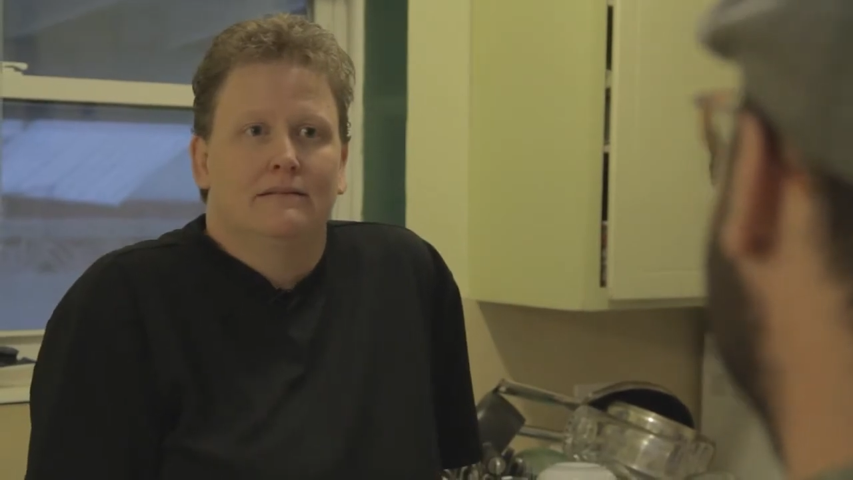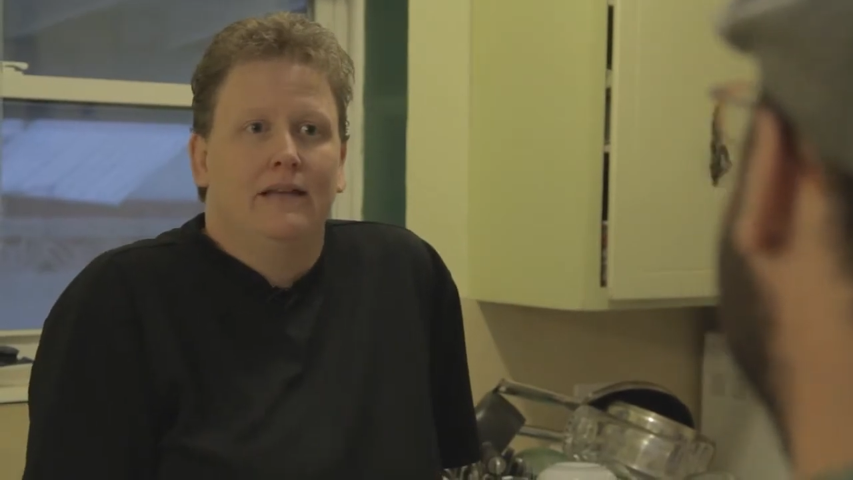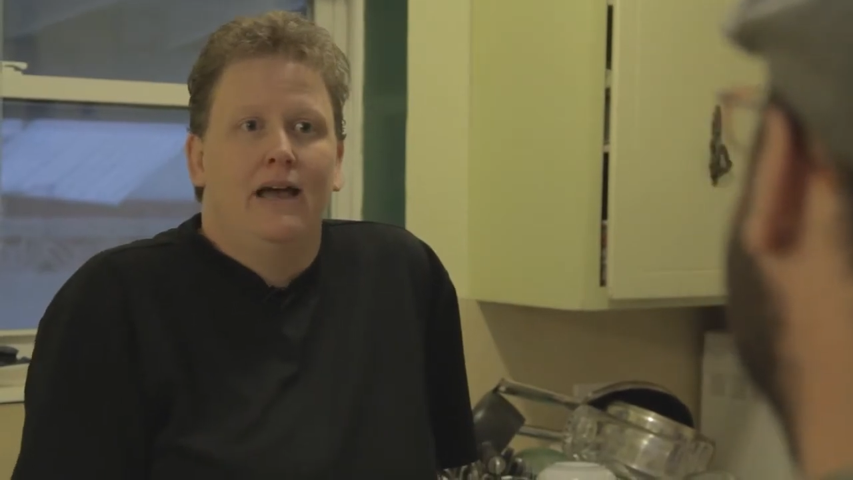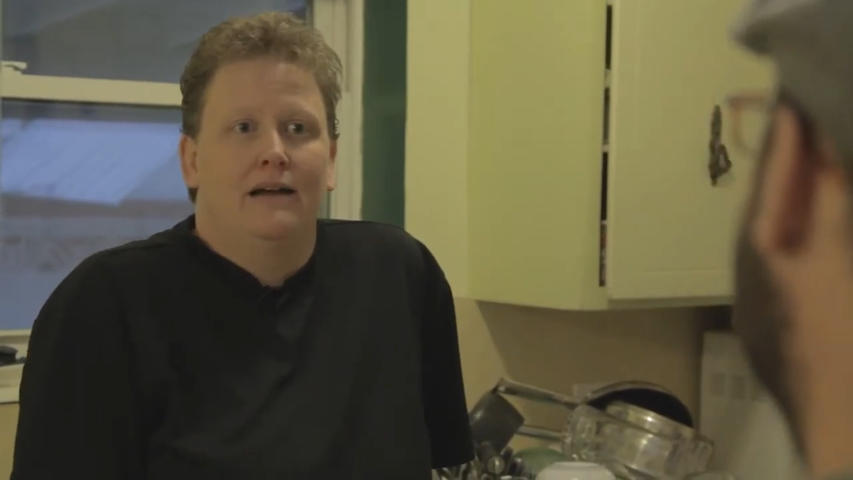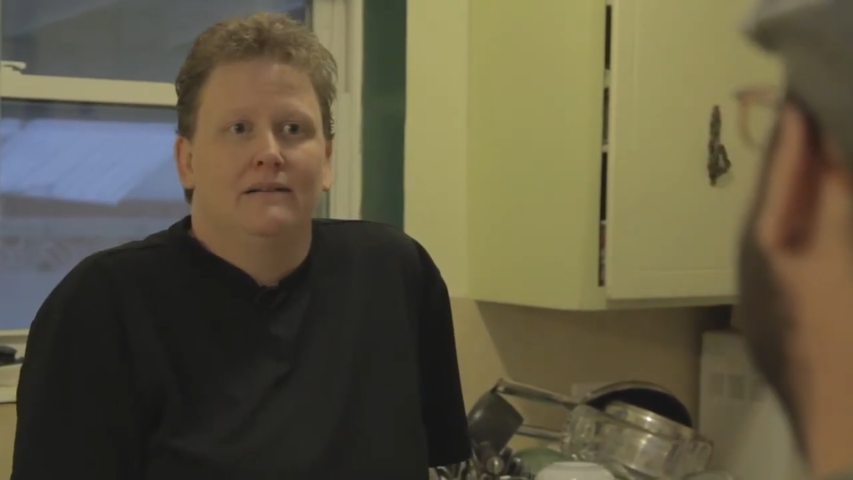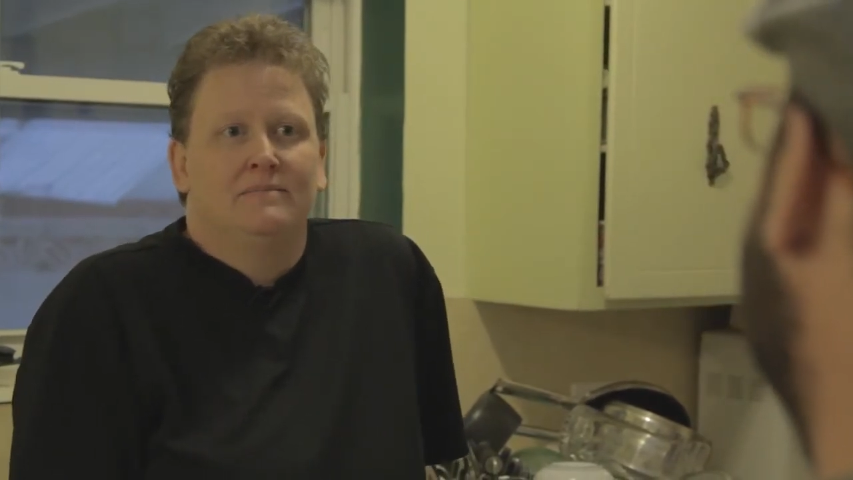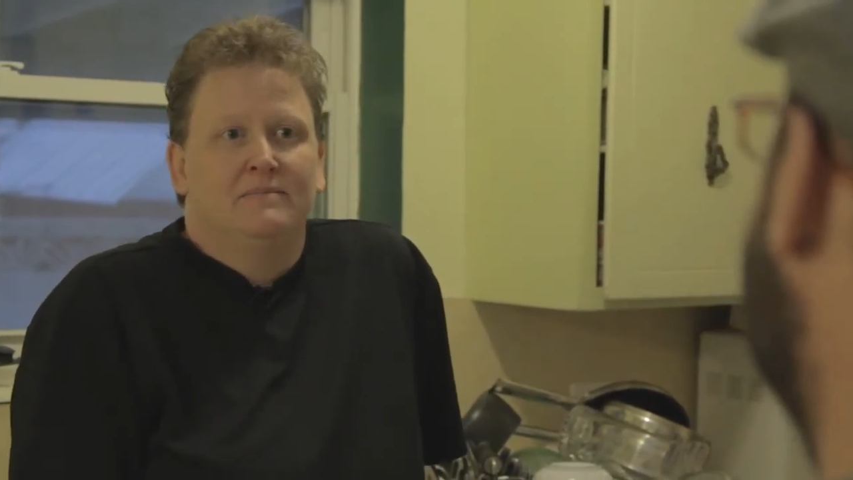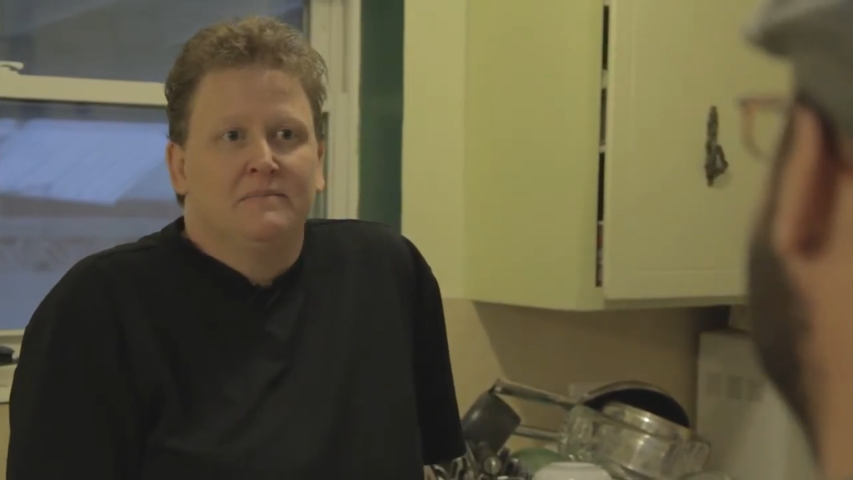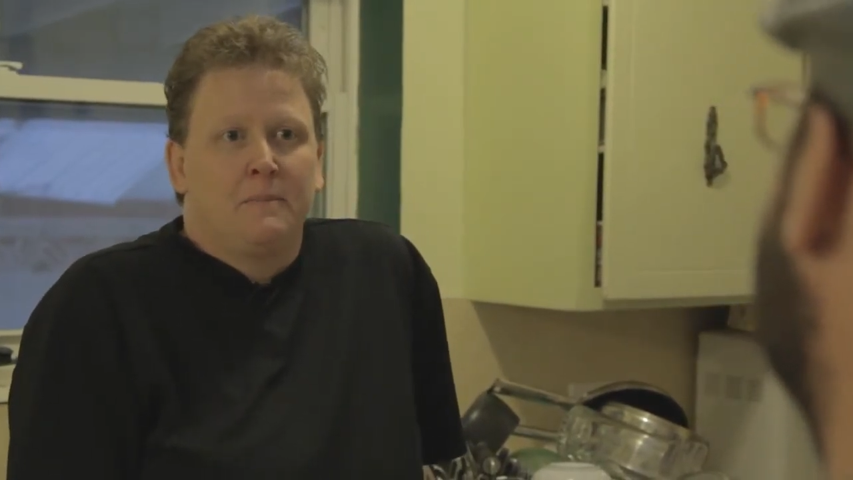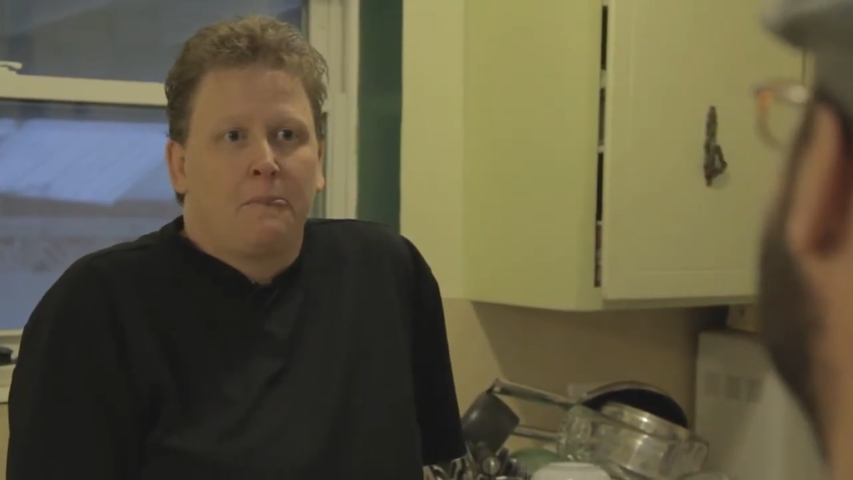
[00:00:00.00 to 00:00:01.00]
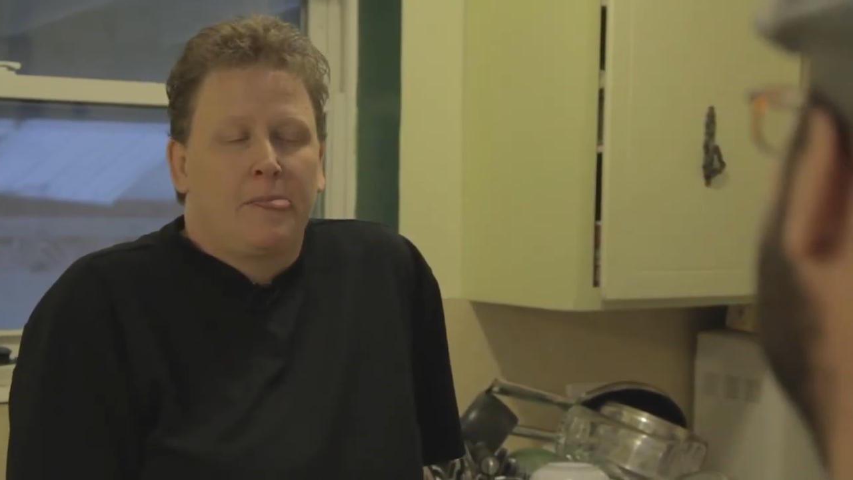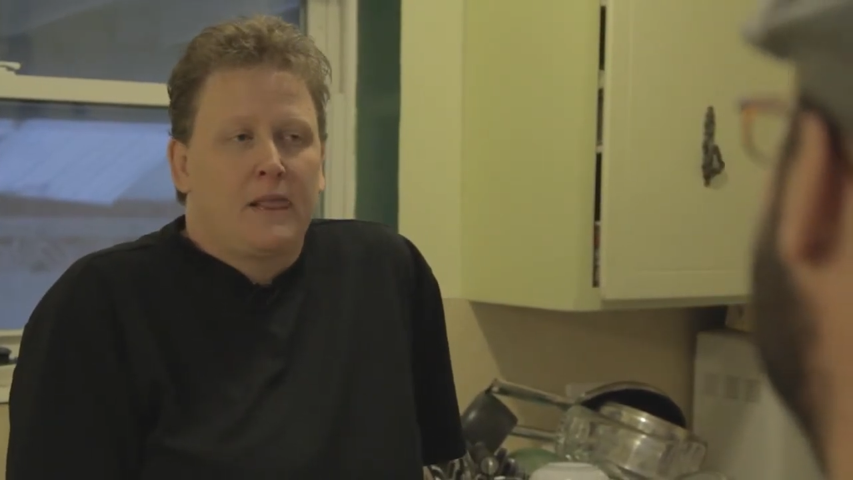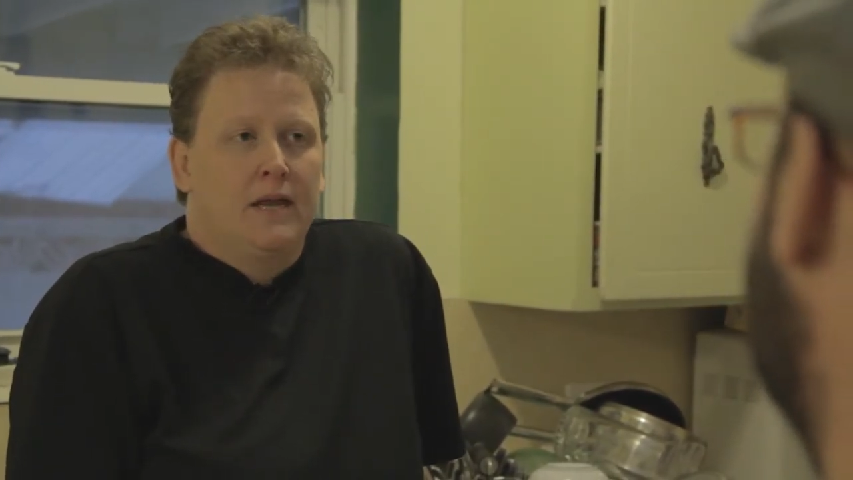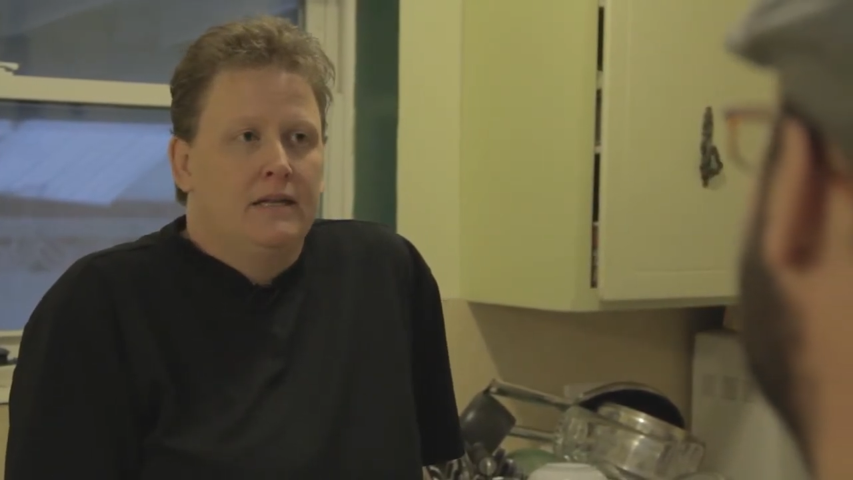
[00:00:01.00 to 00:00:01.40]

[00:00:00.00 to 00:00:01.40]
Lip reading: Yeah. Mm-hmm.